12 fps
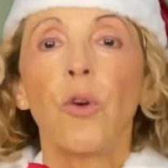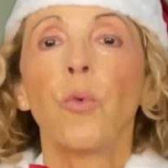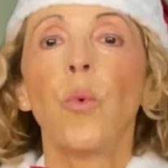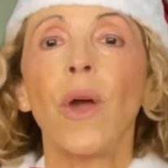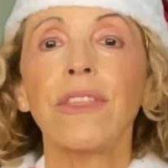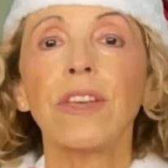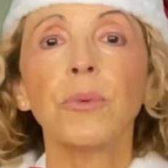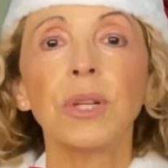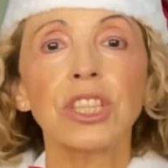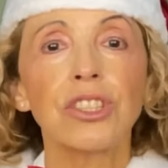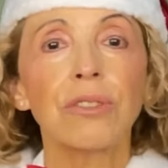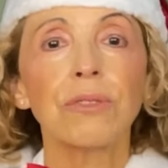Whether
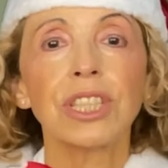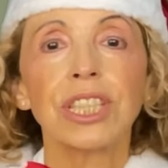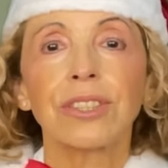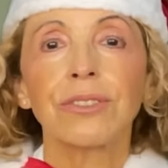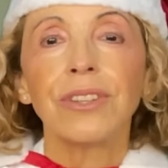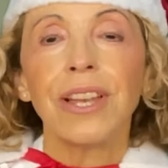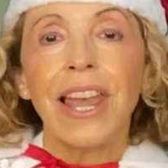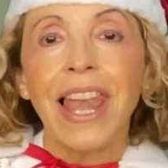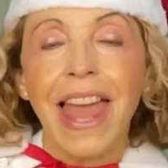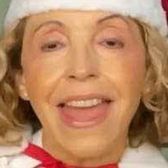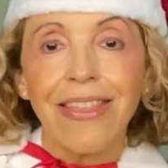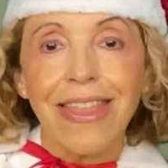we choose to
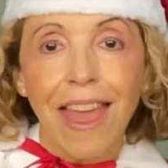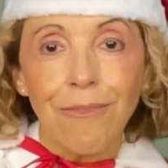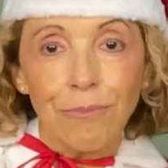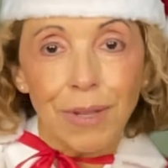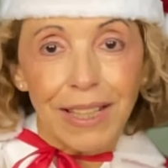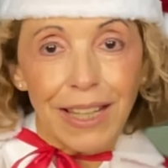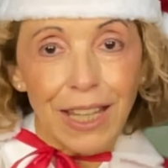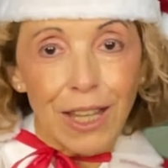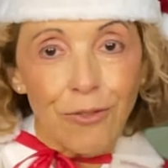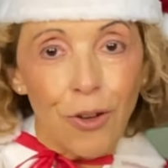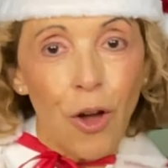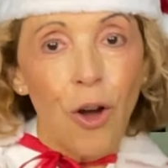let them
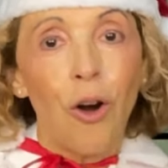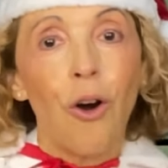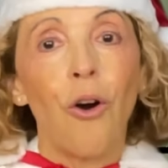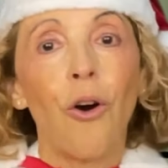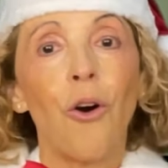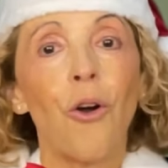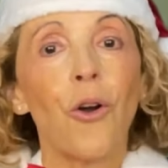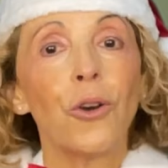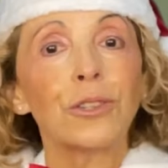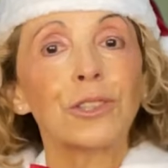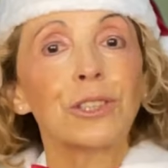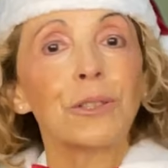believe
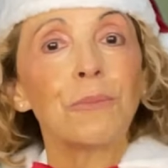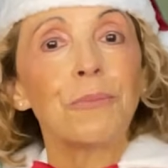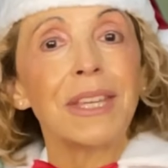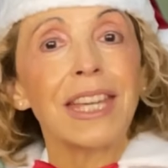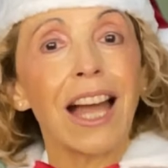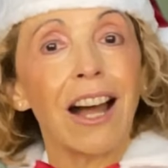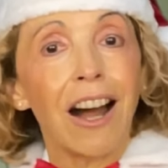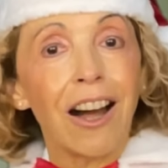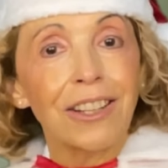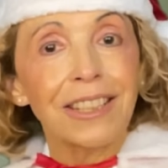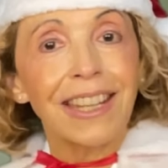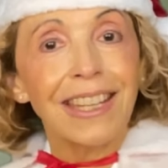or to be
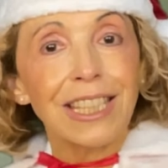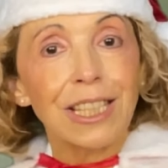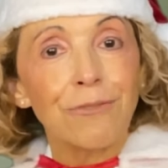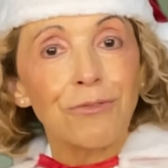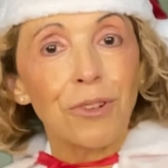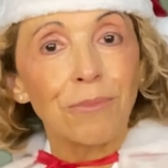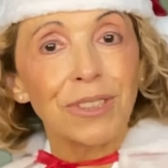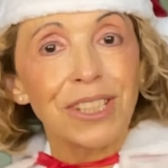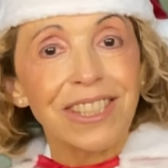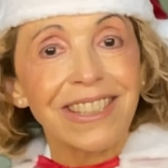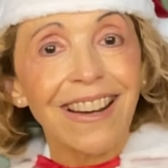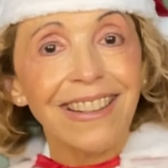honest from the
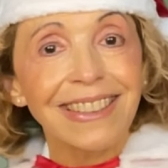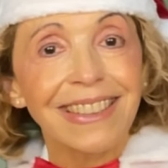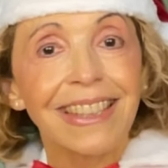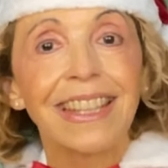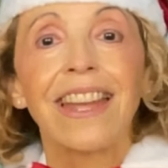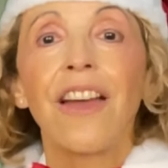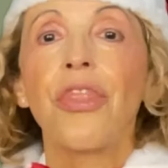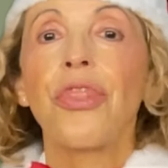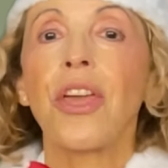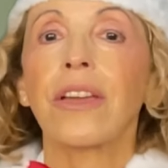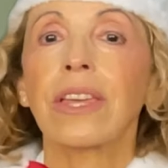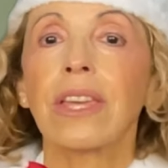start,
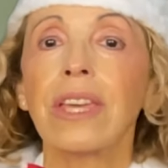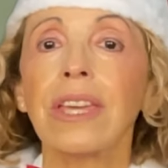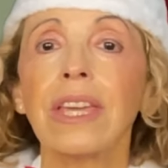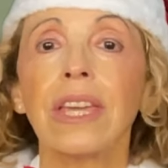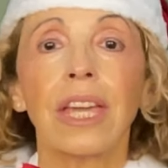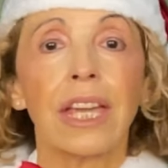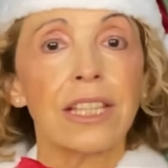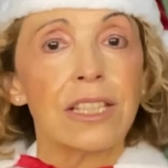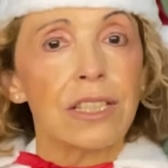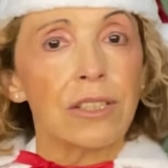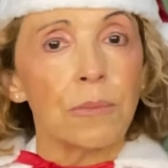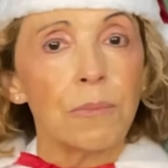the key
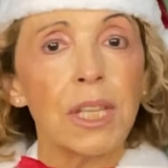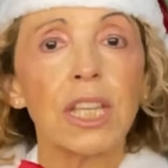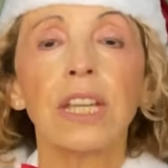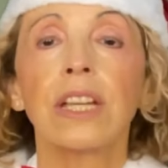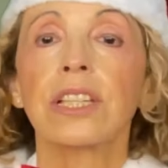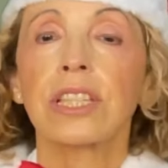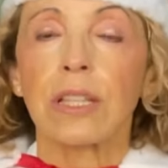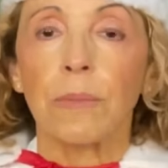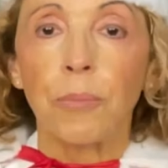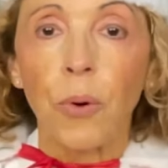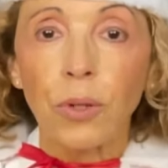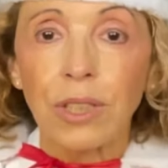is to be
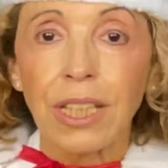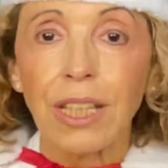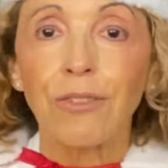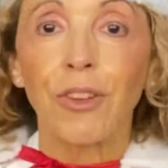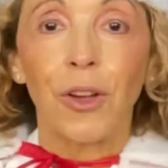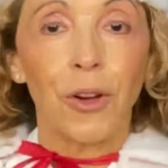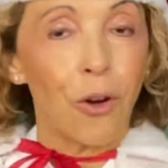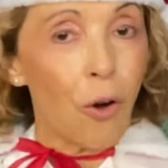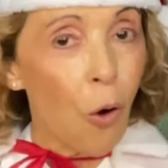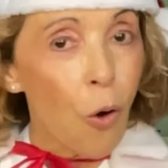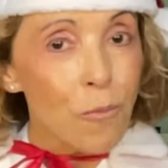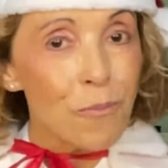supportive,
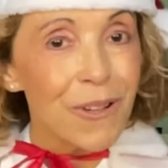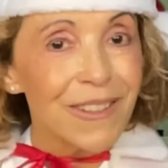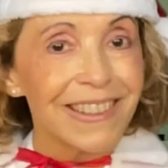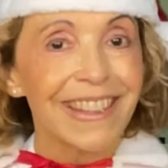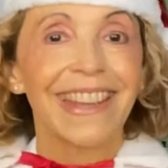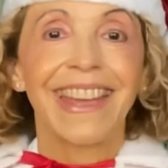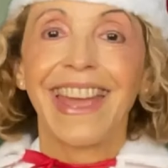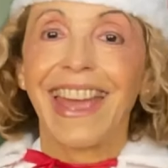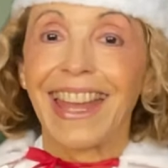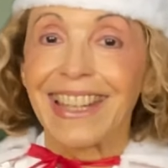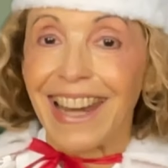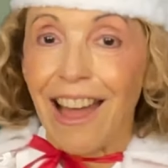open,
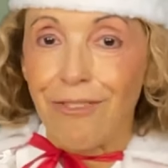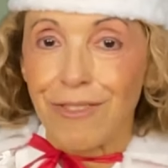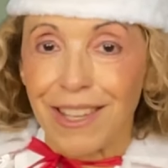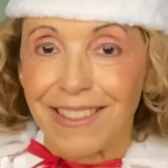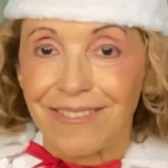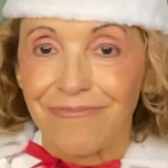and loving.